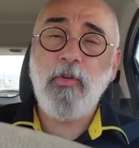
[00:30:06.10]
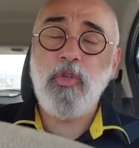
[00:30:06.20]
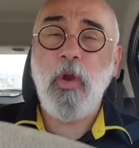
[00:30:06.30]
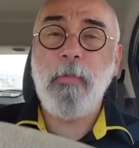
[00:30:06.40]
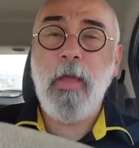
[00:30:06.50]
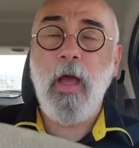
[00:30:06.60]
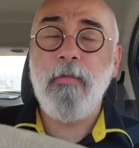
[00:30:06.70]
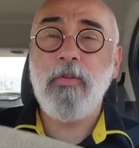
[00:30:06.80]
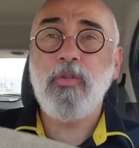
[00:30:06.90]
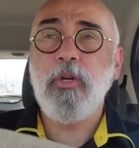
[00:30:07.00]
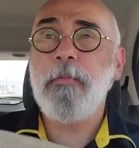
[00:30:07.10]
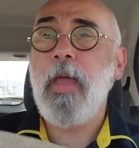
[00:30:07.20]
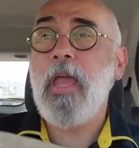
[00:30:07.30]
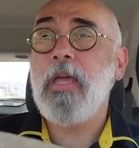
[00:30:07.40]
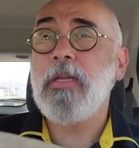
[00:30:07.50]
much for joining me on this
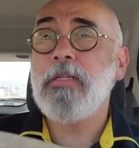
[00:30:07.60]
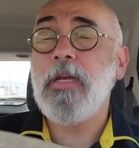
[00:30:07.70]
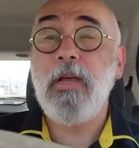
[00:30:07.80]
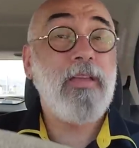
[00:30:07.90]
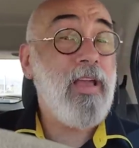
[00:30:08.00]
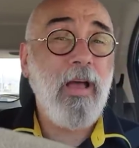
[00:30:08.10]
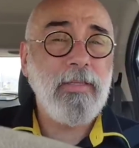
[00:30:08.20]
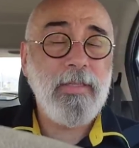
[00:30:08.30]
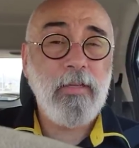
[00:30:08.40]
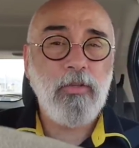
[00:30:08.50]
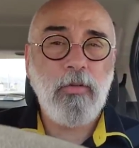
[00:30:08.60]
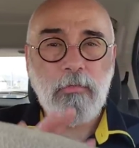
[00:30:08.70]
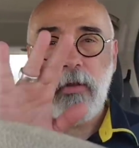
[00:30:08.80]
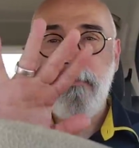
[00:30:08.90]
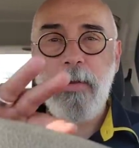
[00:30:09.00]
trip, and I'll see you
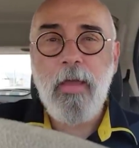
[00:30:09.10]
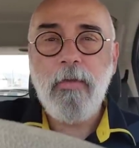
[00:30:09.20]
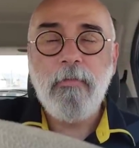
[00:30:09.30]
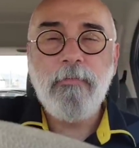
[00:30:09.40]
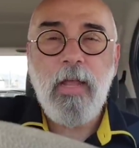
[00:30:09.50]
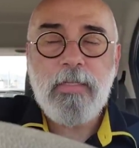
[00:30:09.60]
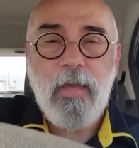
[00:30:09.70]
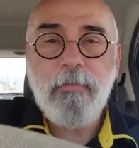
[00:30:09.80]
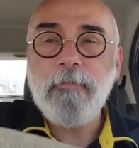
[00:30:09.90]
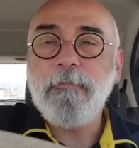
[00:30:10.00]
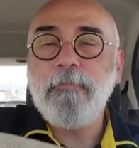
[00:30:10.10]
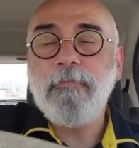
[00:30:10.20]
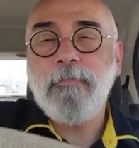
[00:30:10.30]
soon. Bye. Fly safe.